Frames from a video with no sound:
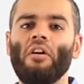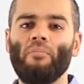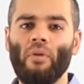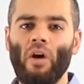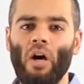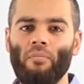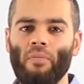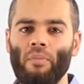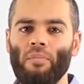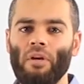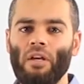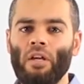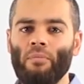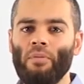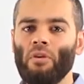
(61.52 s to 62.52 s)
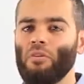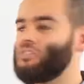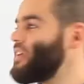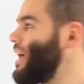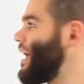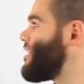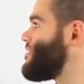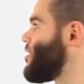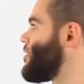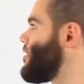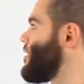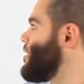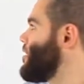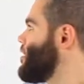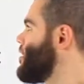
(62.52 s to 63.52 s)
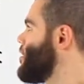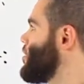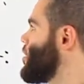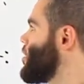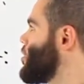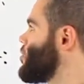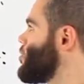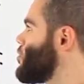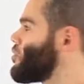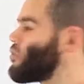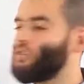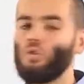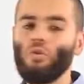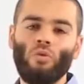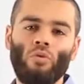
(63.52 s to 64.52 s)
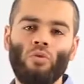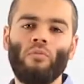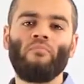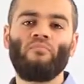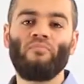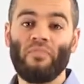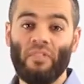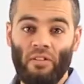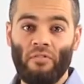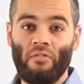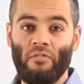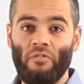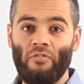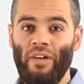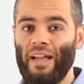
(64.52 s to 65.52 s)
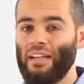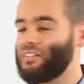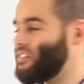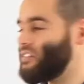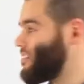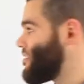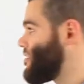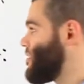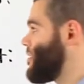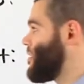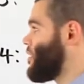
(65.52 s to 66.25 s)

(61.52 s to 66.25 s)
a prime number because it has only two factors.